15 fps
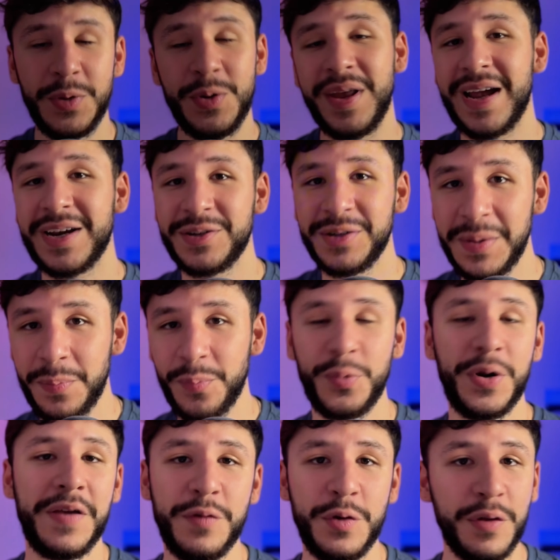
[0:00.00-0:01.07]
You can actually
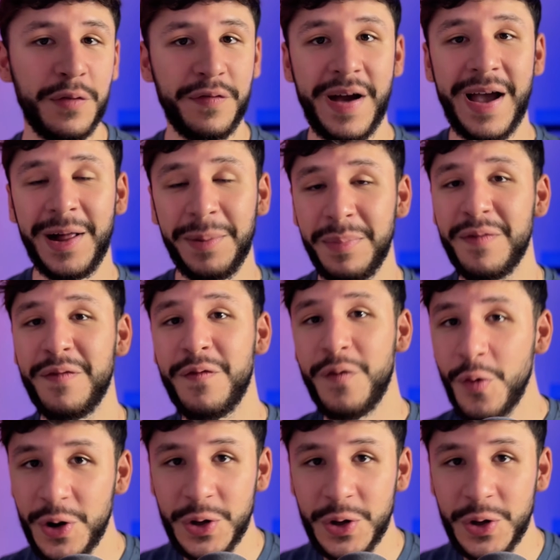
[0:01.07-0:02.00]
preview the file before